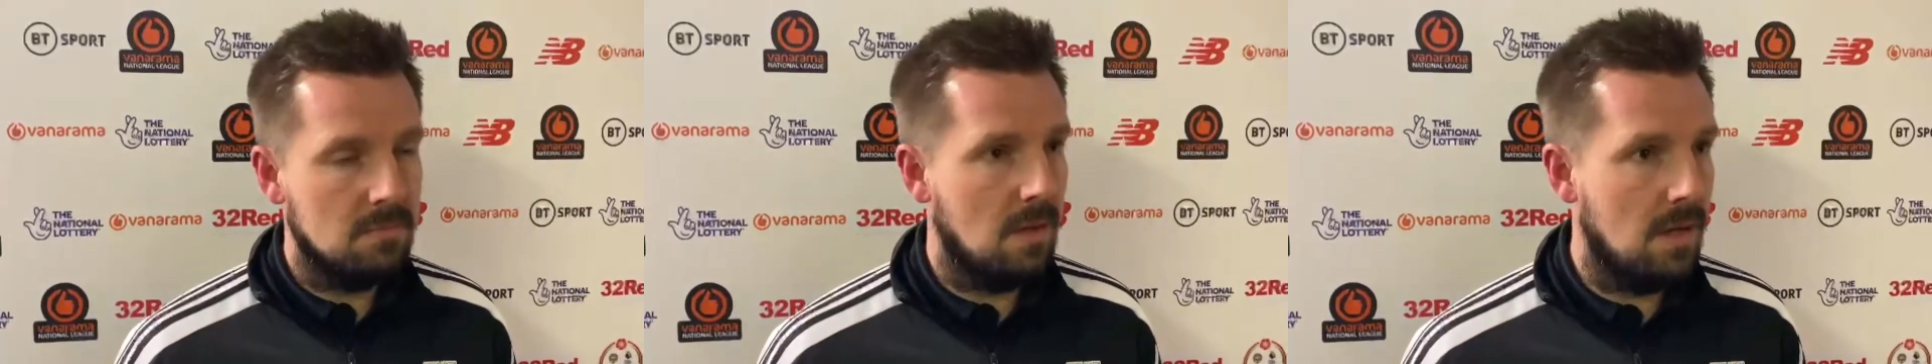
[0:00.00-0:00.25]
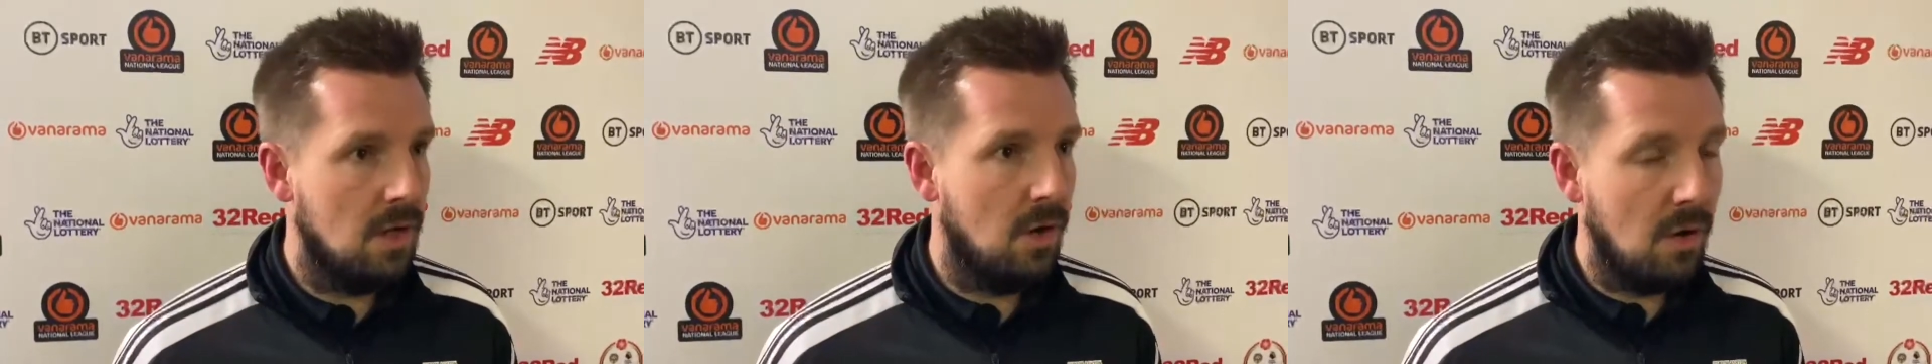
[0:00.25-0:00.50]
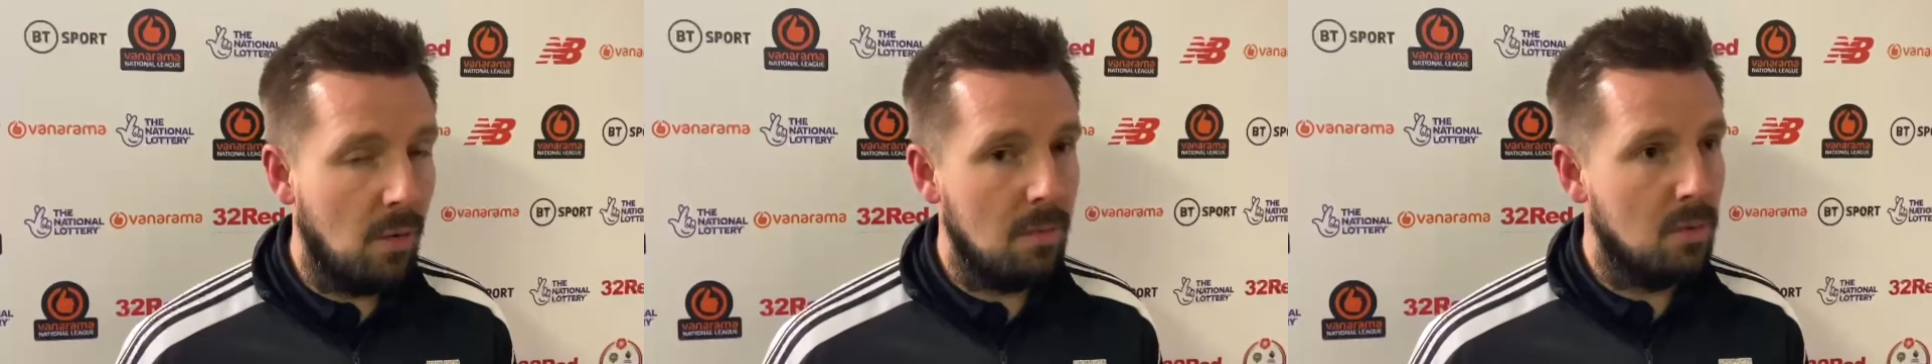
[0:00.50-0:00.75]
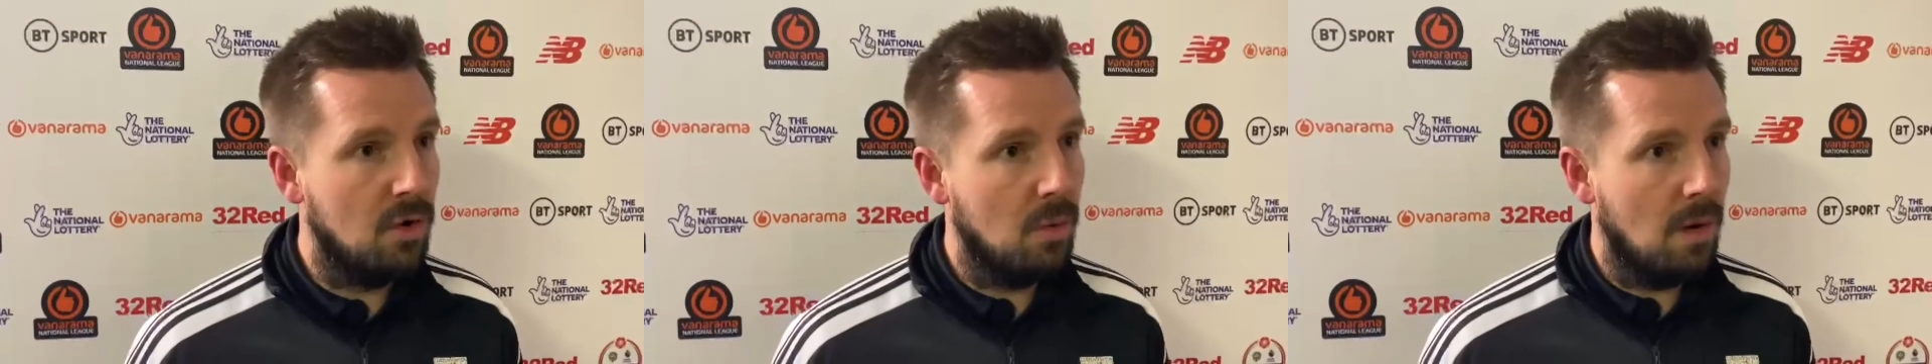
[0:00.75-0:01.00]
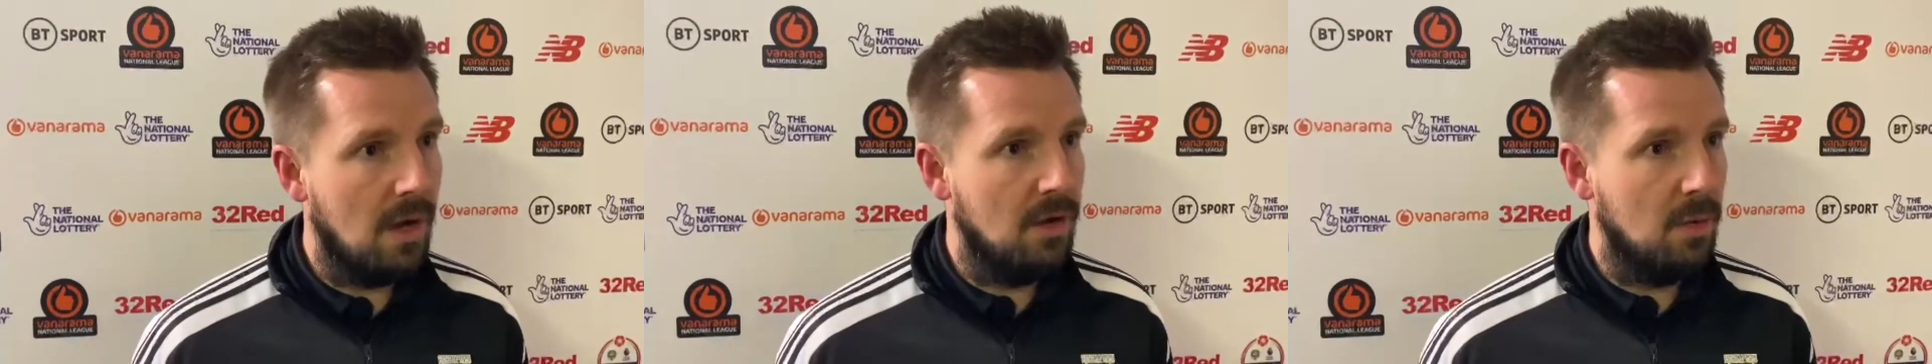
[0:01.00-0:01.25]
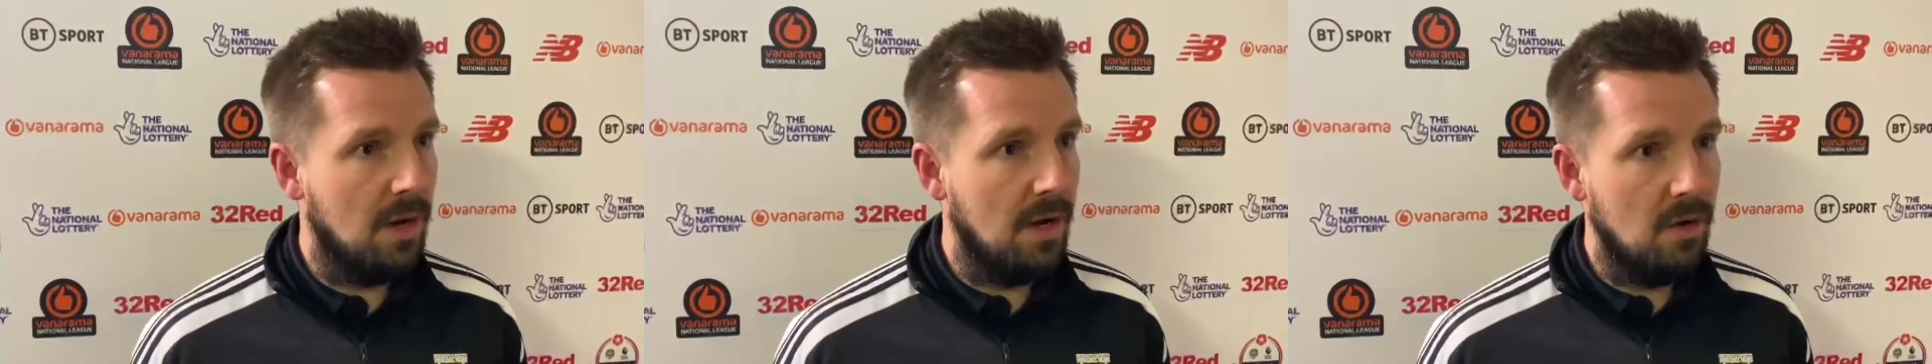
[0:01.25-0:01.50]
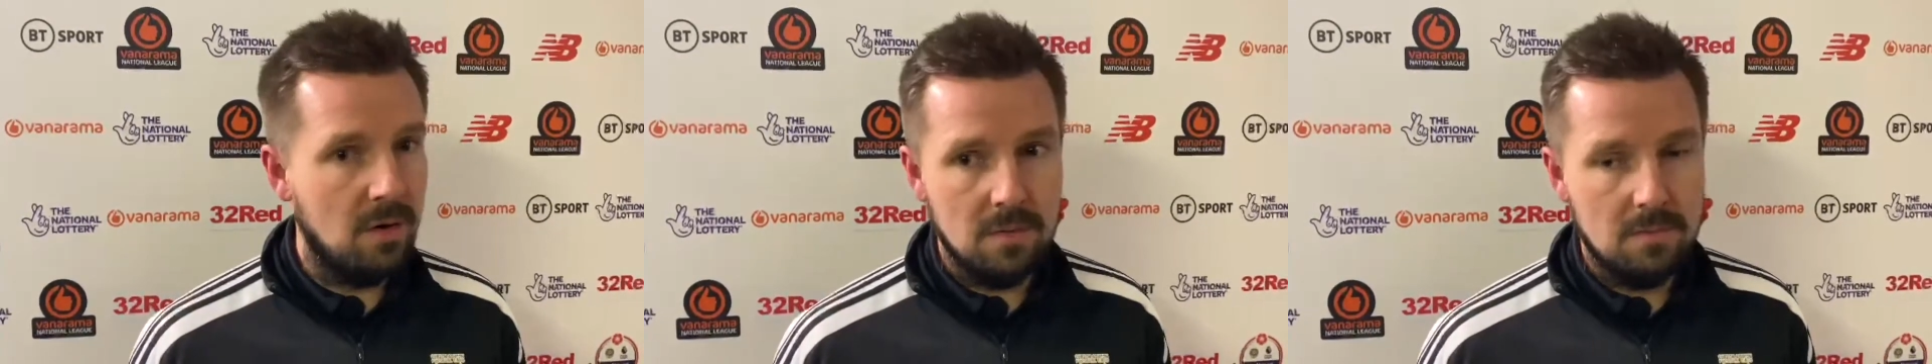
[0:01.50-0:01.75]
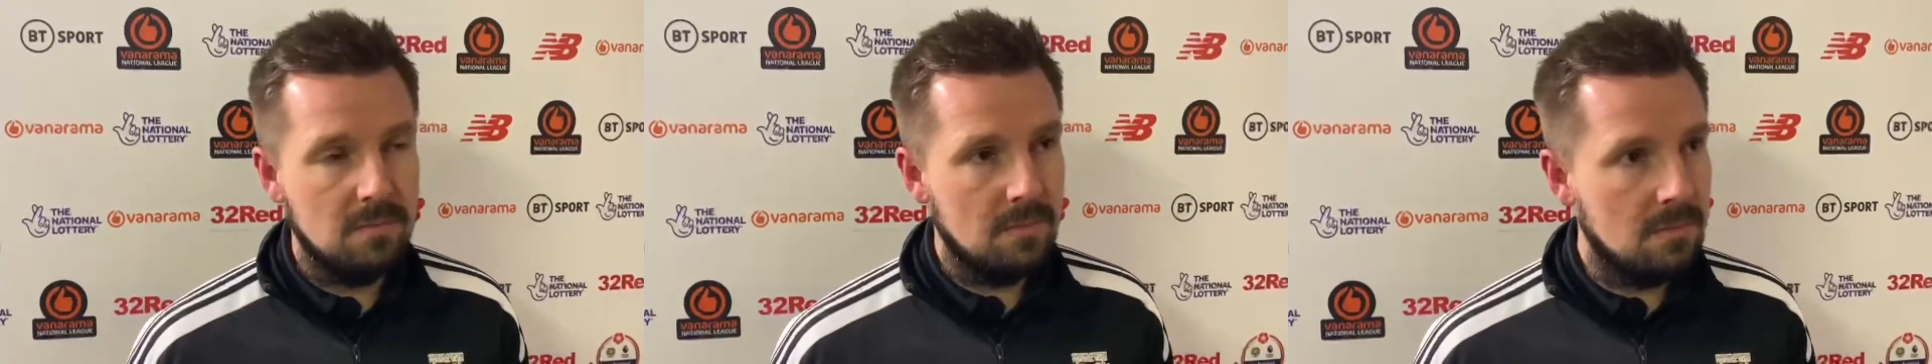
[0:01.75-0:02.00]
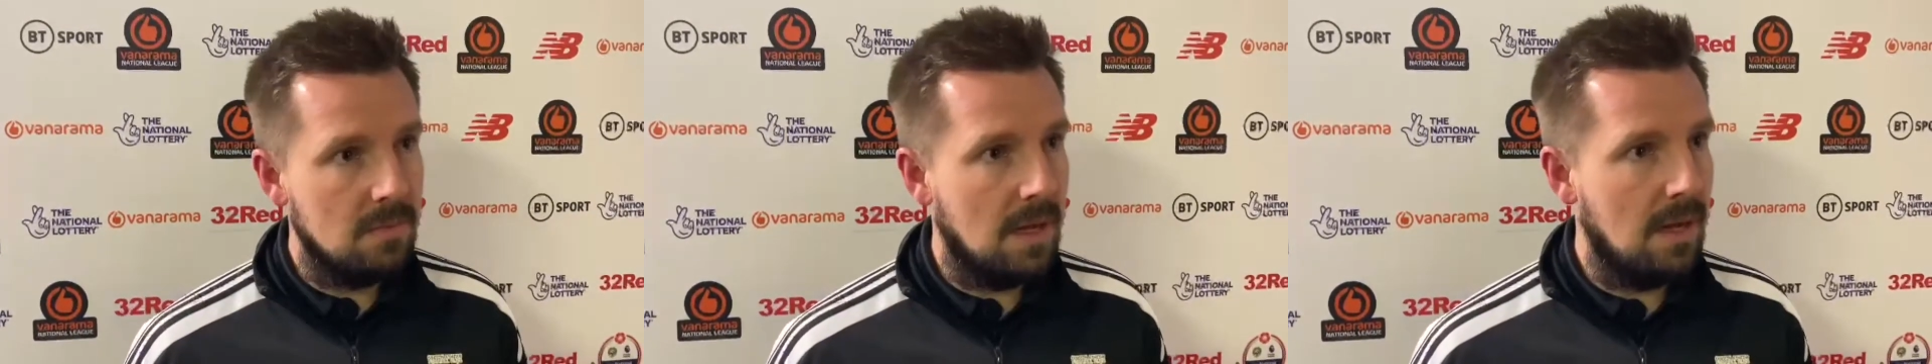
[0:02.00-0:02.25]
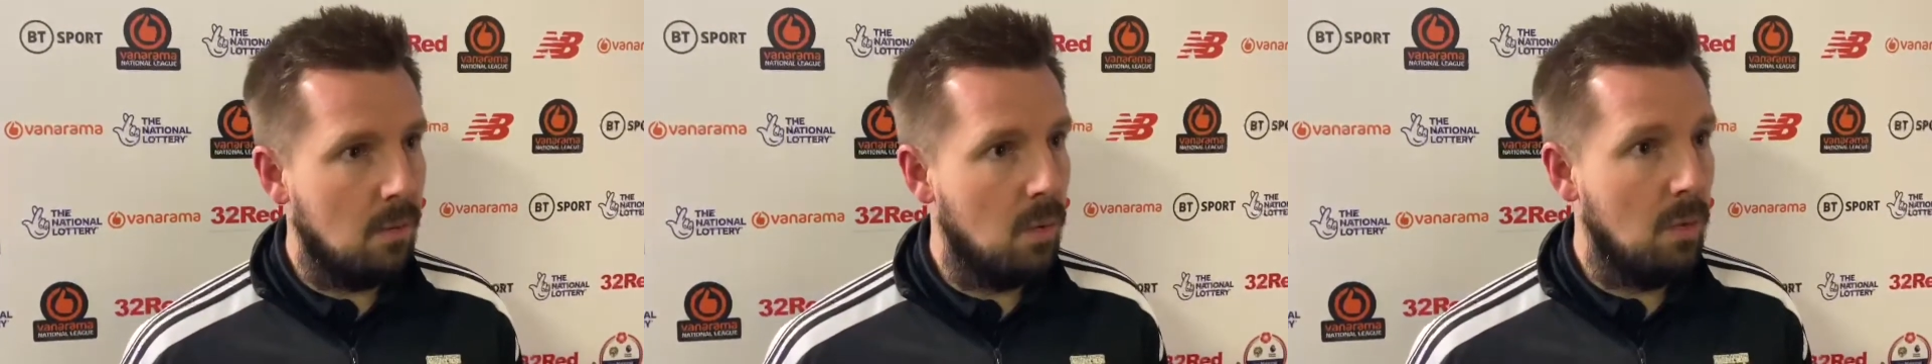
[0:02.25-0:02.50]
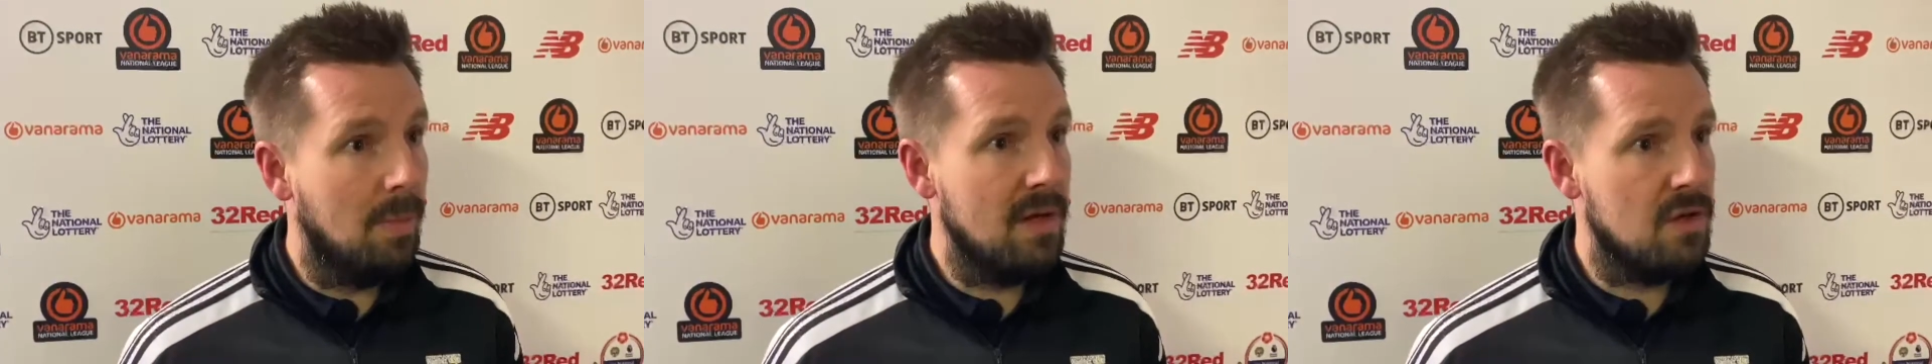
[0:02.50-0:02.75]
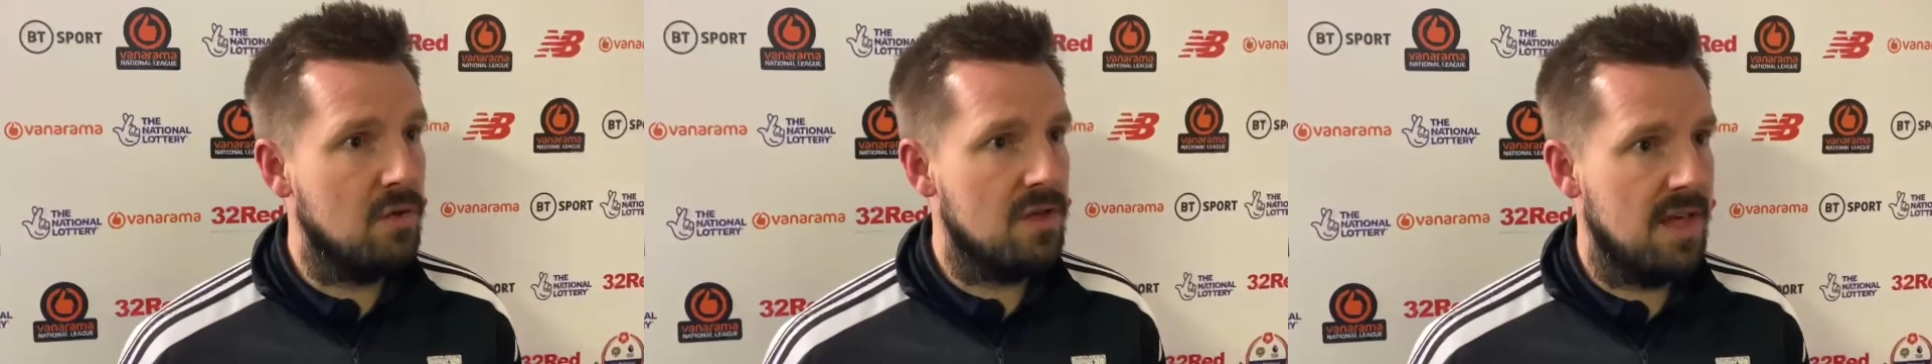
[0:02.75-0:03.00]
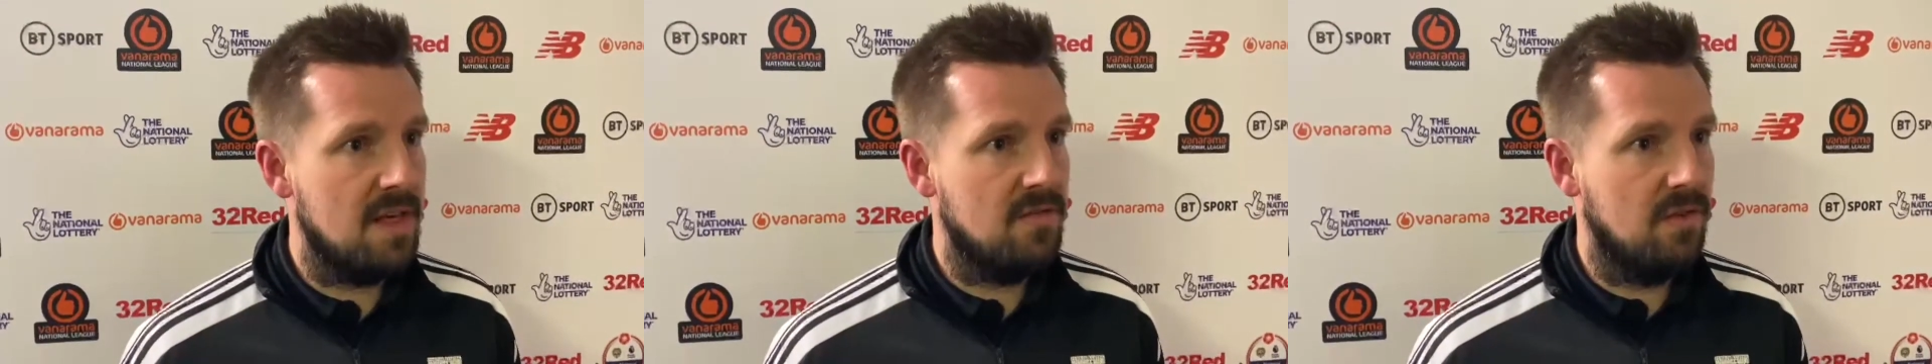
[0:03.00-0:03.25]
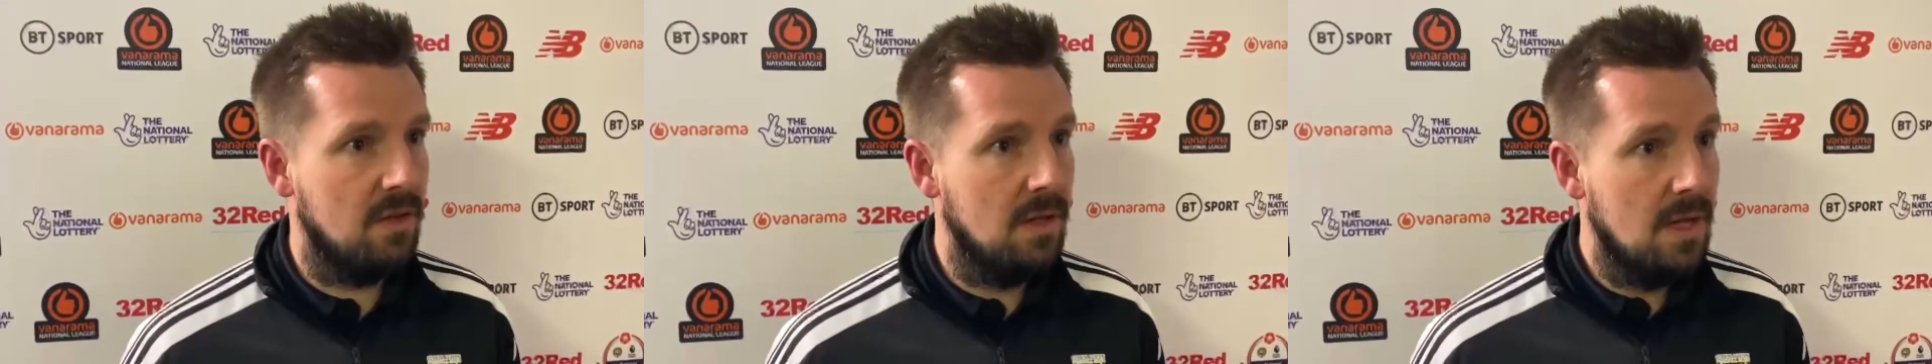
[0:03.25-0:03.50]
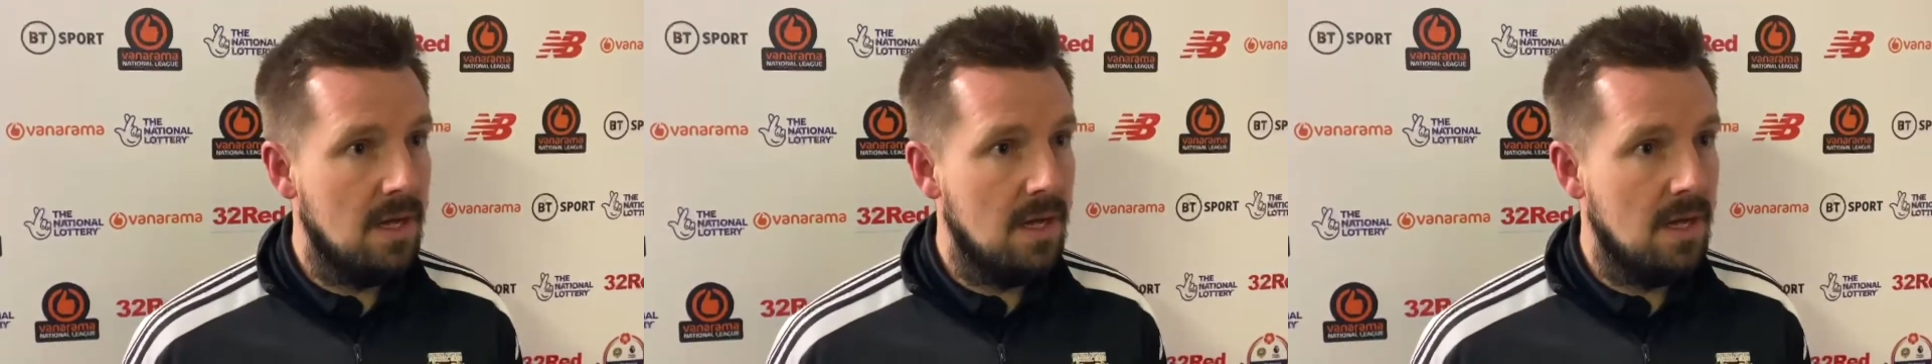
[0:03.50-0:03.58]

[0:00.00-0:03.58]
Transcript: you know, I know I'm good at what I do and I know I will be successful.